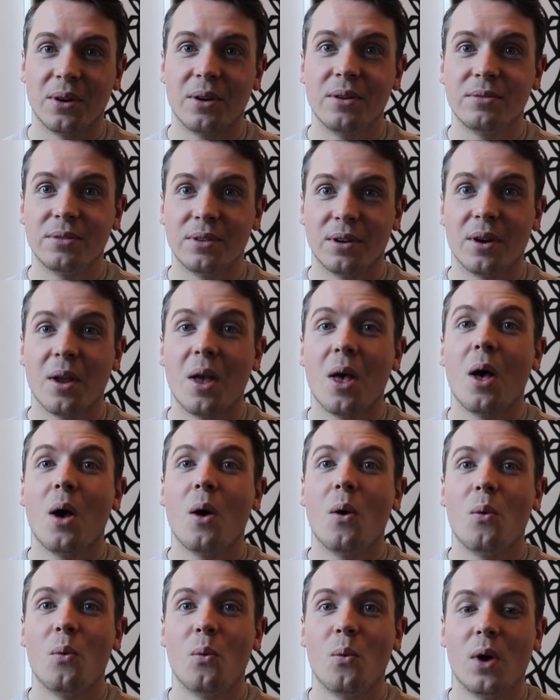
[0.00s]
over
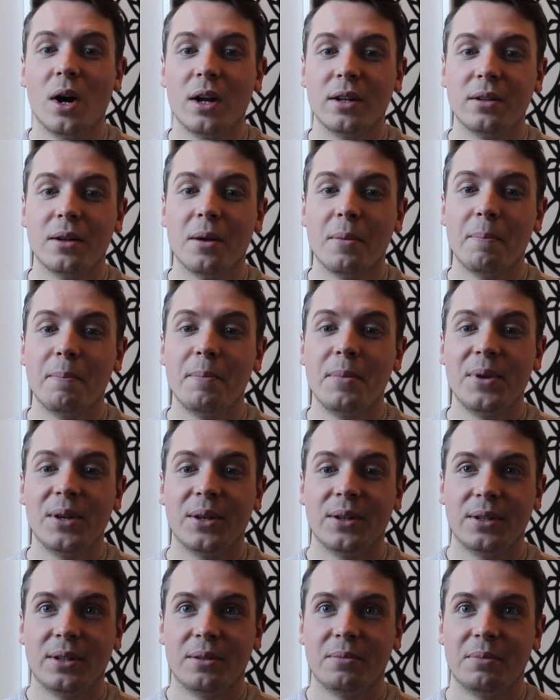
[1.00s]
1
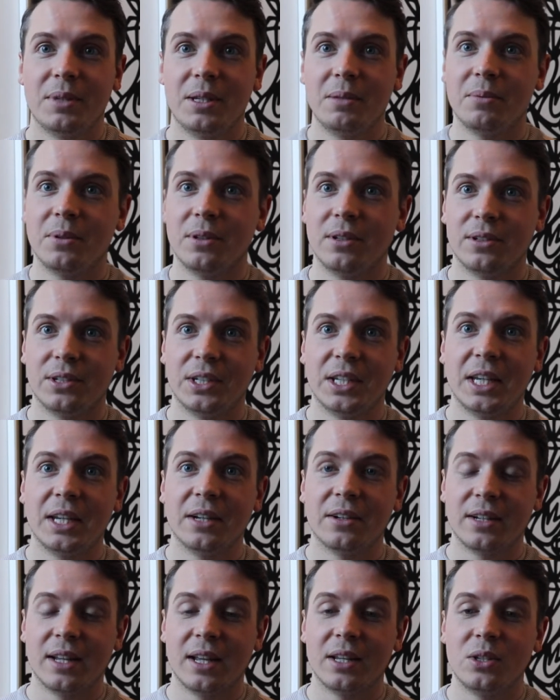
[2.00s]
billion people a
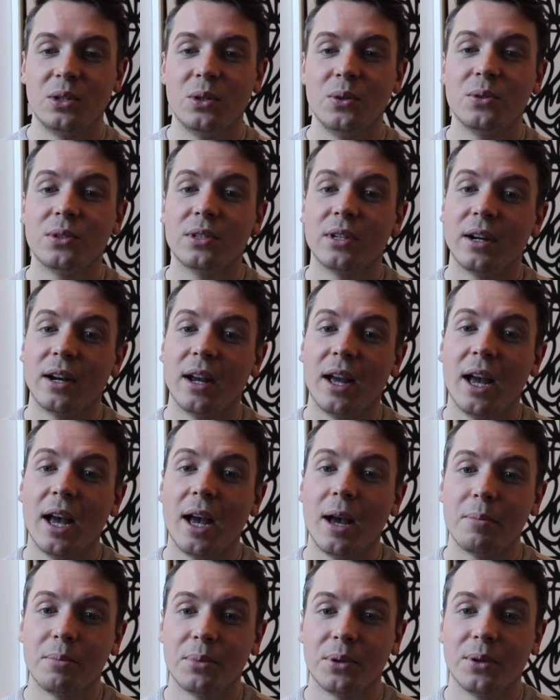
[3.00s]
year that use their
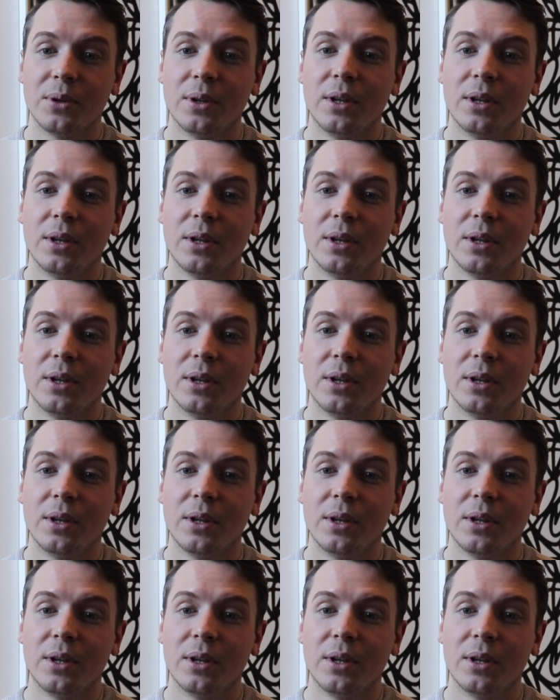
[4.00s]
app.